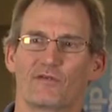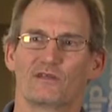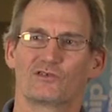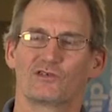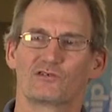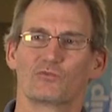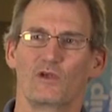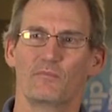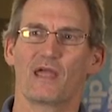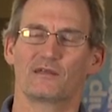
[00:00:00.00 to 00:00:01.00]
Every decision
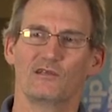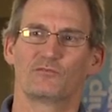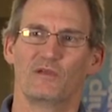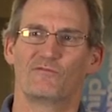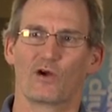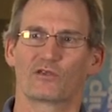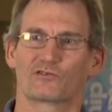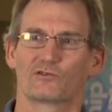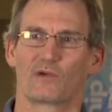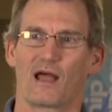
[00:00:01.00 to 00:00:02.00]
we make needs to be
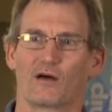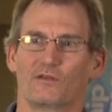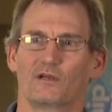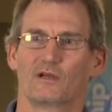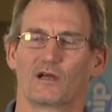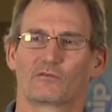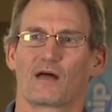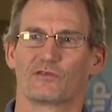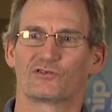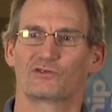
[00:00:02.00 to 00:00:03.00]
focused around
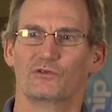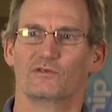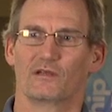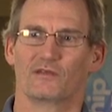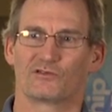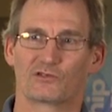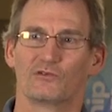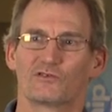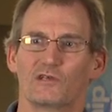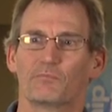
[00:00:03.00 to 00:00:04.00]
around the student, and the
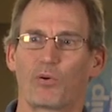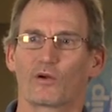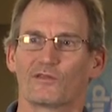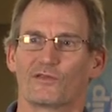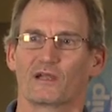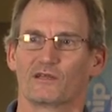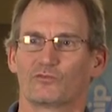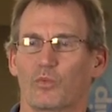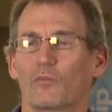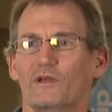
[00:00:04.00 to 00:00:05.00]
student's the important thing.
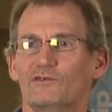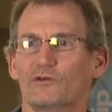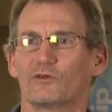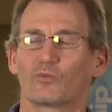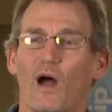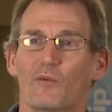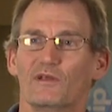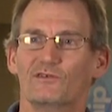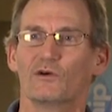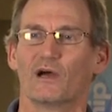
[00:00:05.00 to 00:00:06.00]
It's what we do. It's why
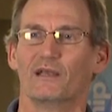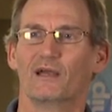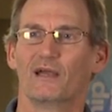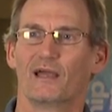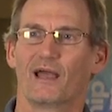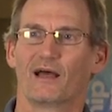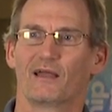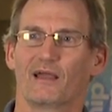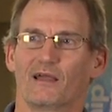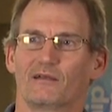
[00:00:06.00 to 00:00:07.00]
we do it.
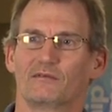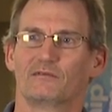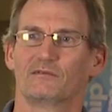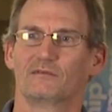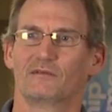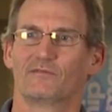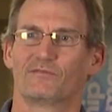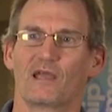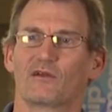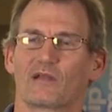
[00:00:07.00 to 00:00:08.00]
And, and
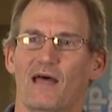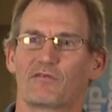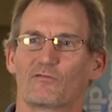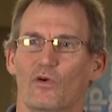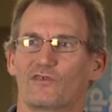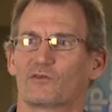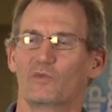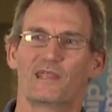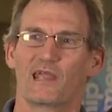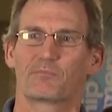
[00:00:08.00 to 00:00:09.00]
if they don't have a voice and
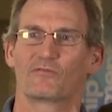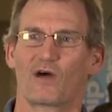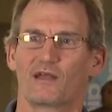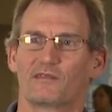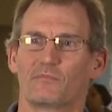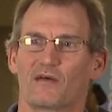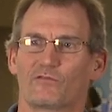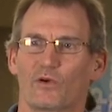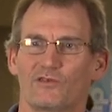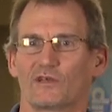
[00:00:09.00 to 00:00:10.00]
we can't provide them that
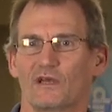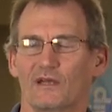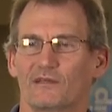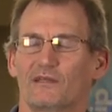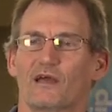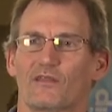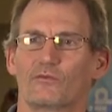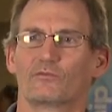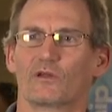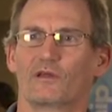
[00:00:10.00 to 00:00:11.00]
voice, then they're
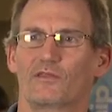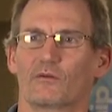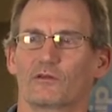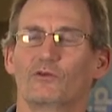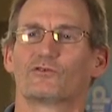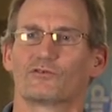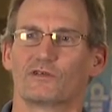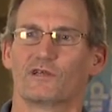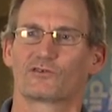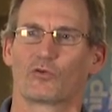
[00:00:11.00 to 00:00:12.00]
really the losers
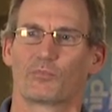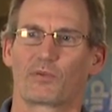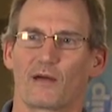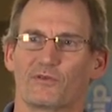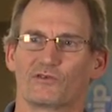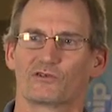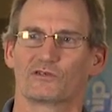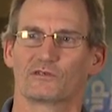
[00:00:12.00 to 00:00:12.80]
in this whole proposition.